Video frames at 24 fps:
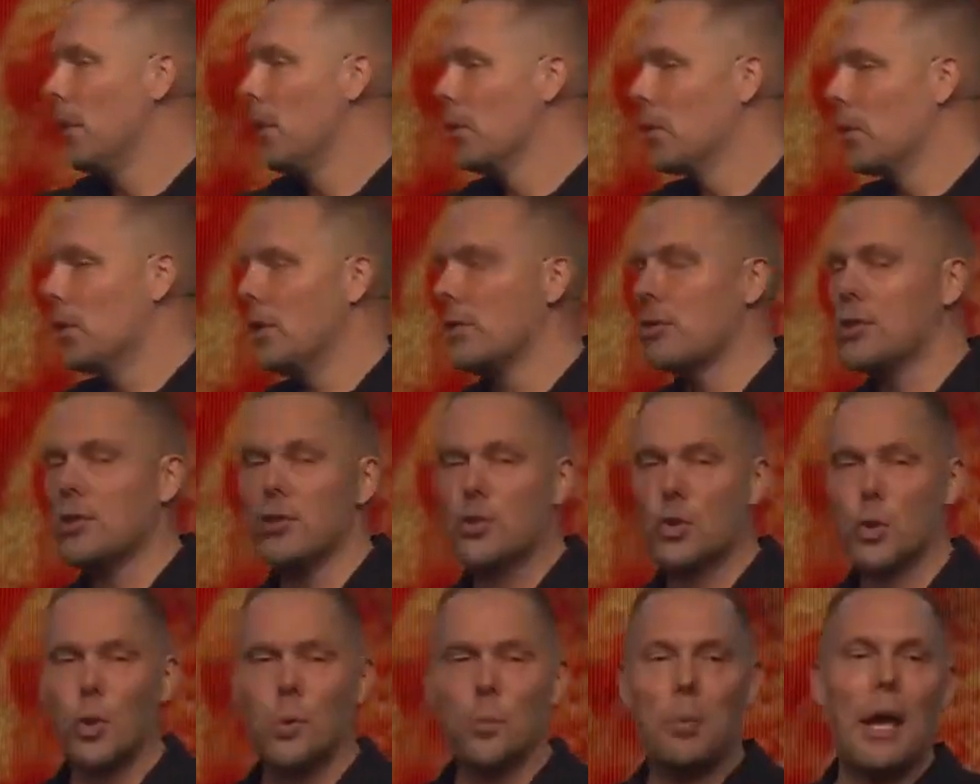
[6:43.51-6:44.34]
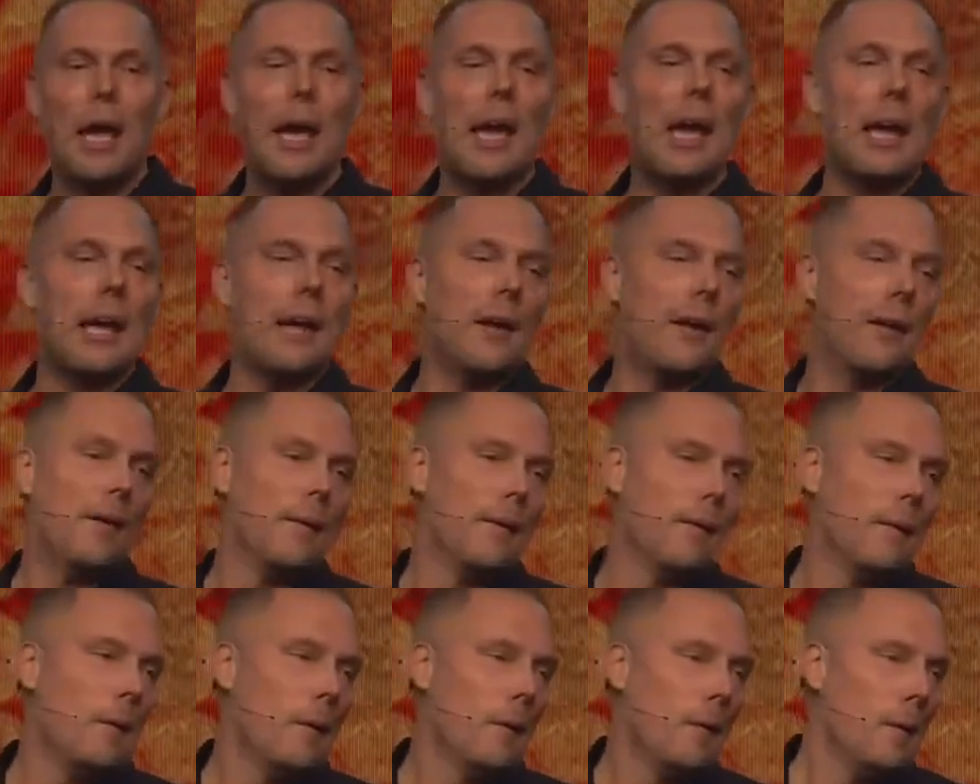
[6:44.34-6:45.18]
So this is group A.
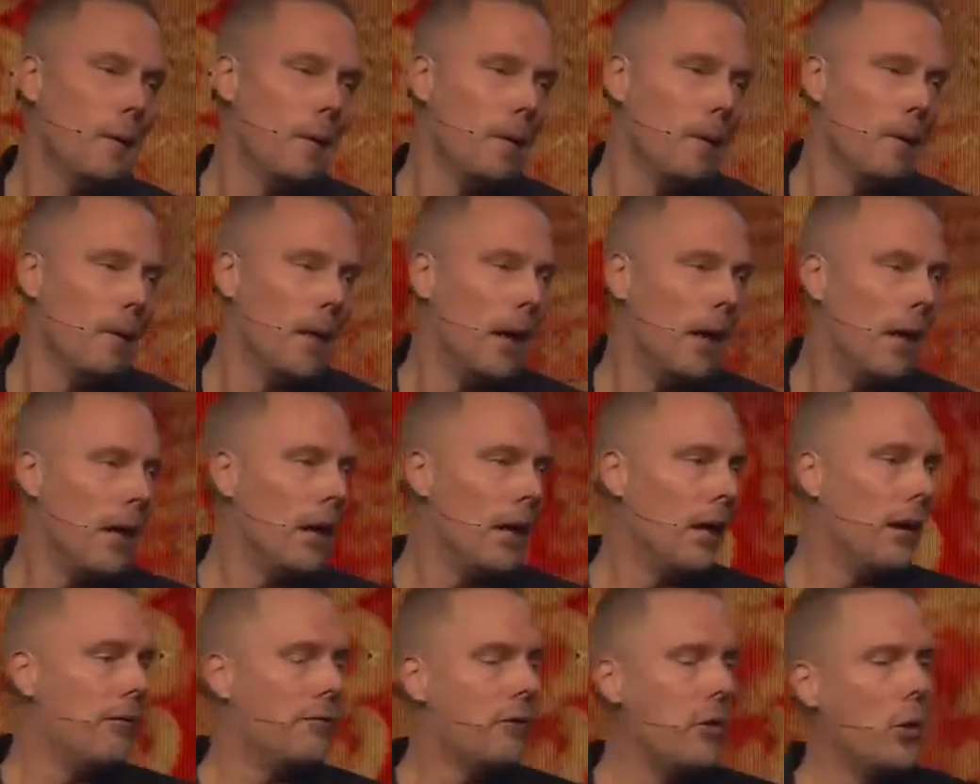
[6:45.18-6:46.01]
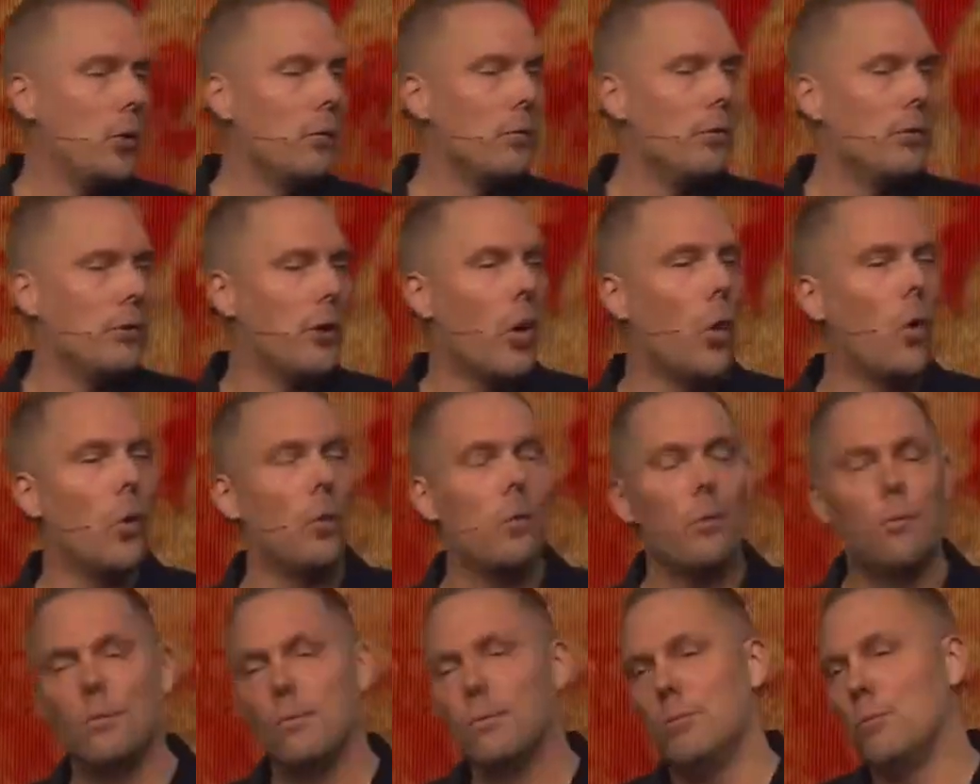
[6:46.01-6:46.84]
And if you
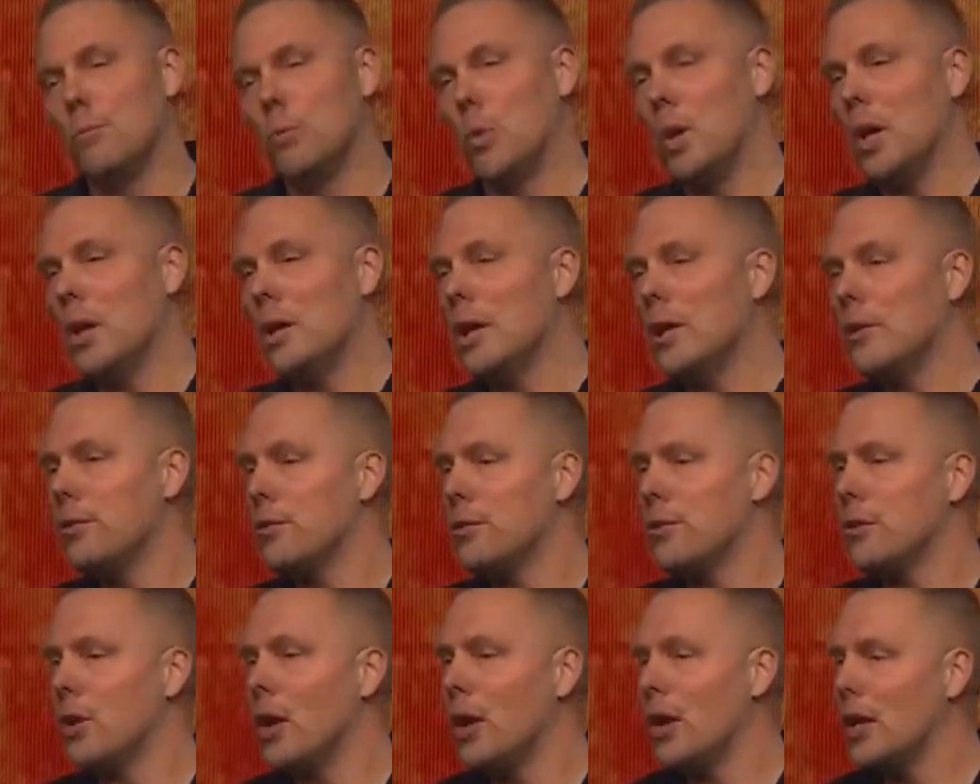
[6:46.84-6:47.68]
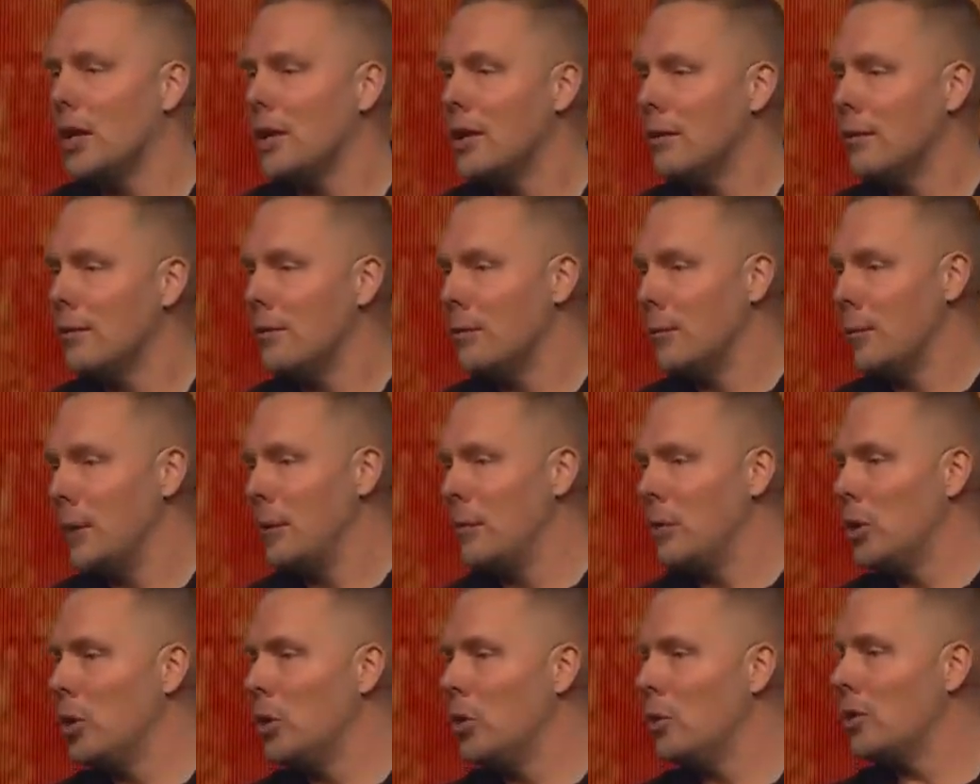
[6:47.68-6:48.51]
don't really study
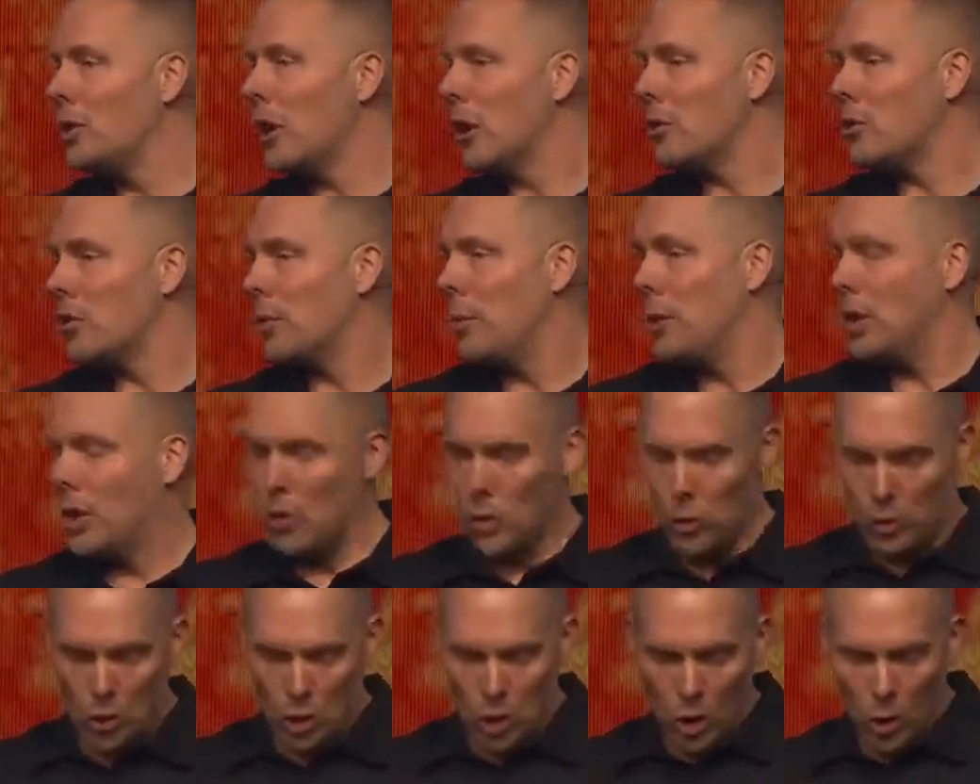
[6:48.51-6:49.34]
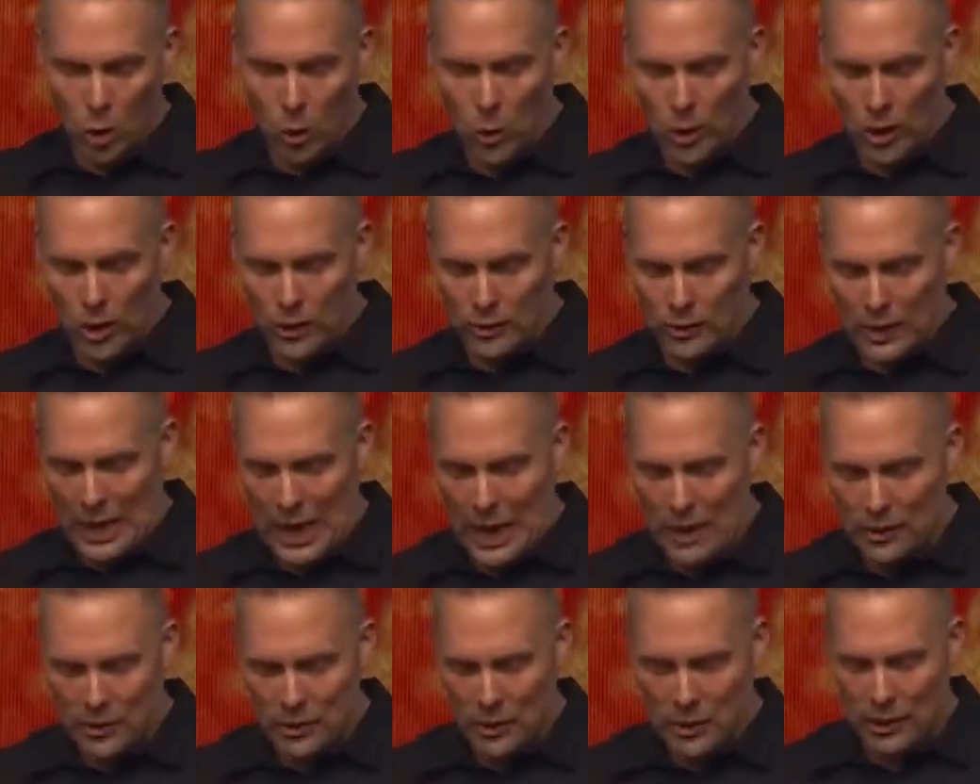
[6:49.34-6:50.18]
maybe your New Testament, you don't know what a
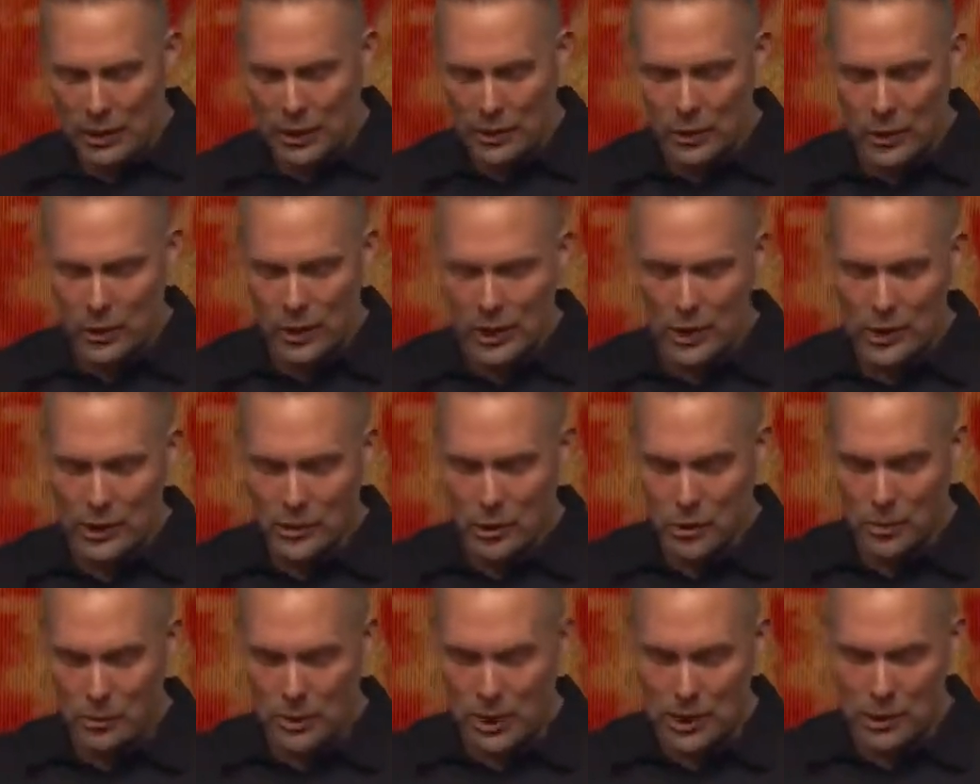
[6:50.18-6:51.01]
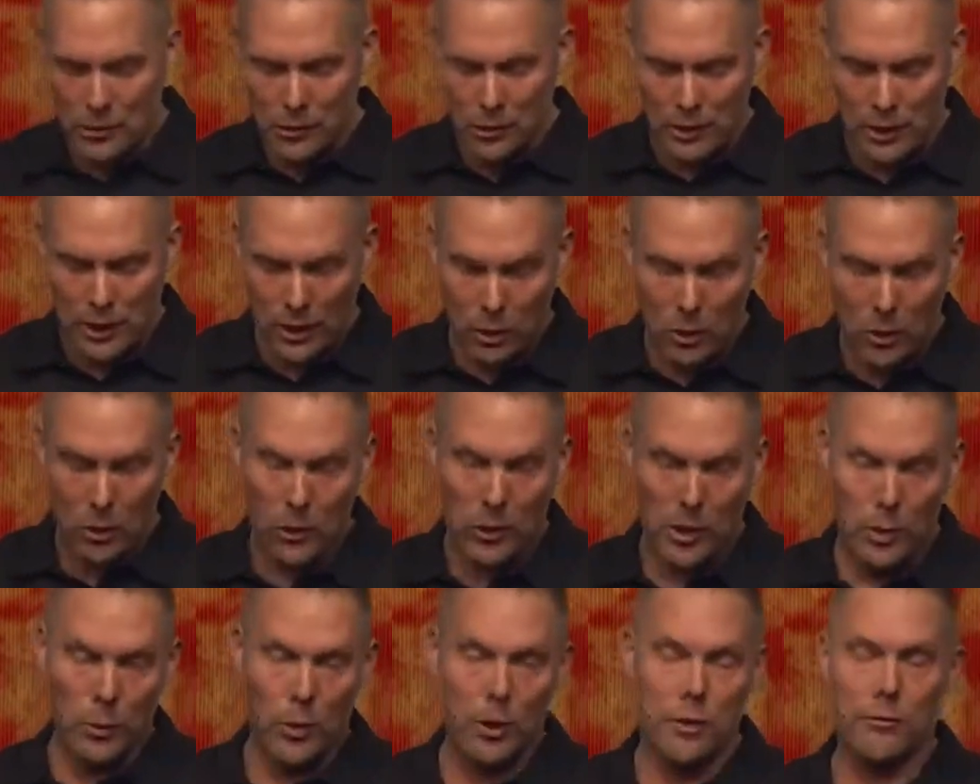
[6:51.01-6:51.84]
tax collector is or means. You're like,
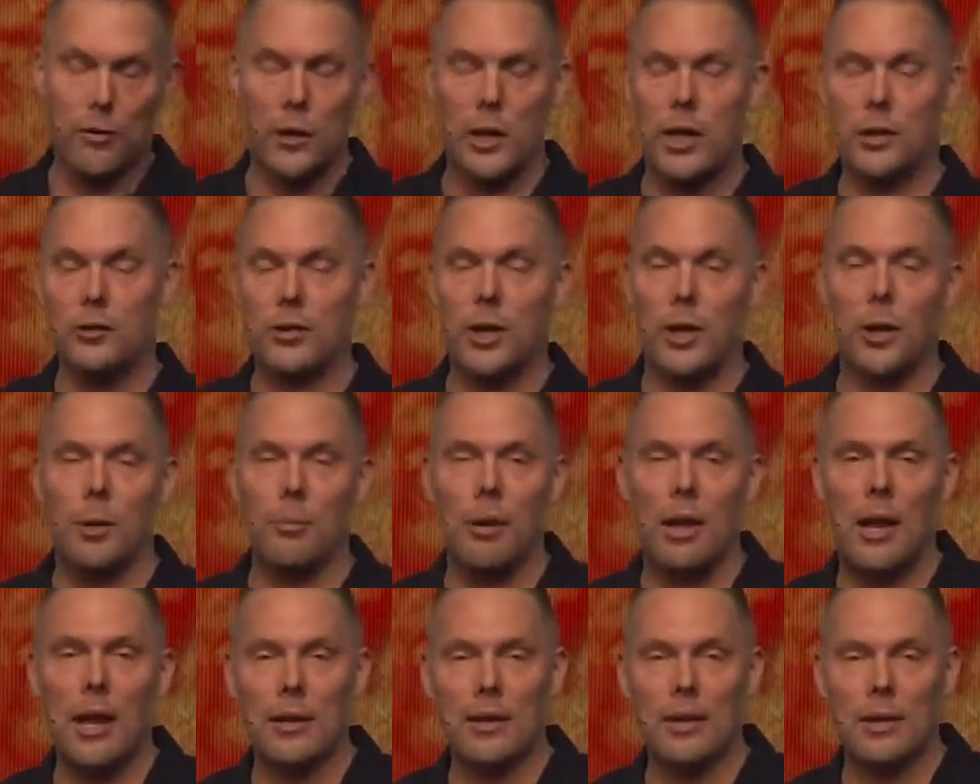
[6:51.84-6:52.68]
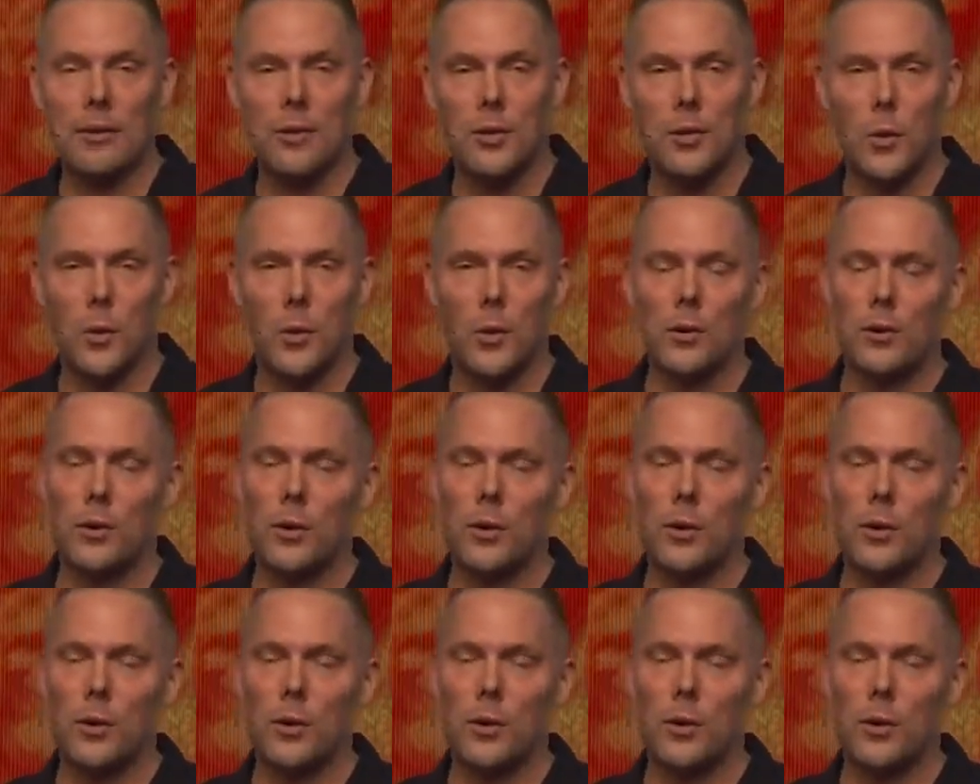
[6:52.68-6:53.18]
oh, they work for H&R Block. That's cool.